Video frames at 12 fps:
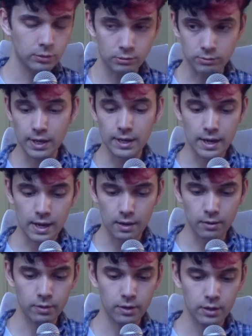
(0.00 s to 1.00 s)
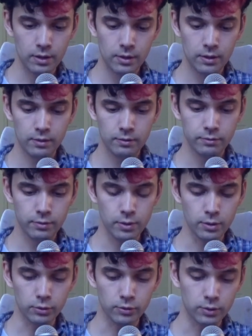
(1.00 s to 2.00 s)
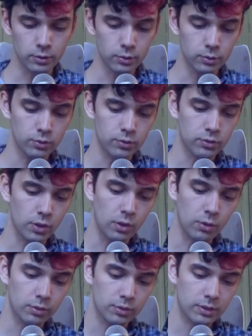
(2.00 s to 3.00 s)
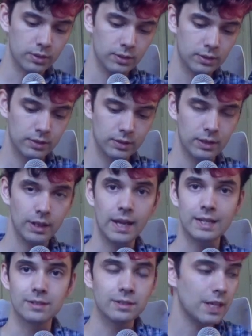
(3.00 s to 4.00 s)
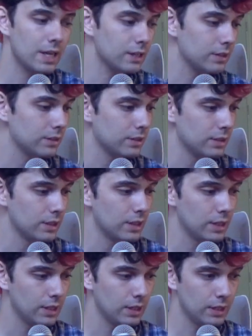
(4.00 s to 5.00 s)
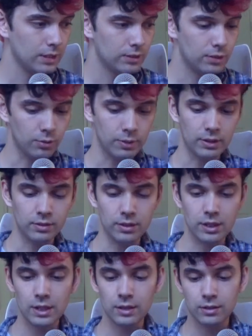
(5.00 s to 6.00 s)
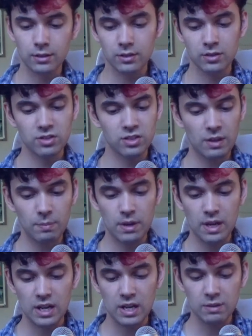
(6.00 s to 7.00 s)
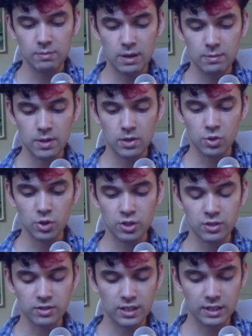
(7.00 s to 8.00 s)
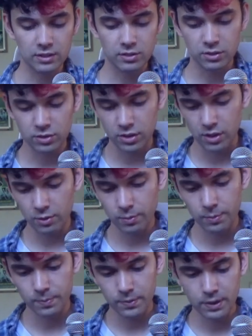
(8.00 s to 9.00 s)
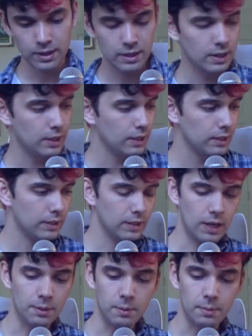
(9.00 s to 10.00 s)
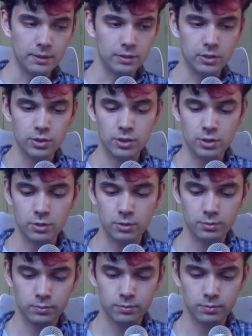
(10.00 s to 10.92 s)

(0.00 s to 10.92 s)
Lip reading: right now for those of you who don't like snakes, don't want to see it. Skip ahead maybe 30 seconds or so. I'm about to show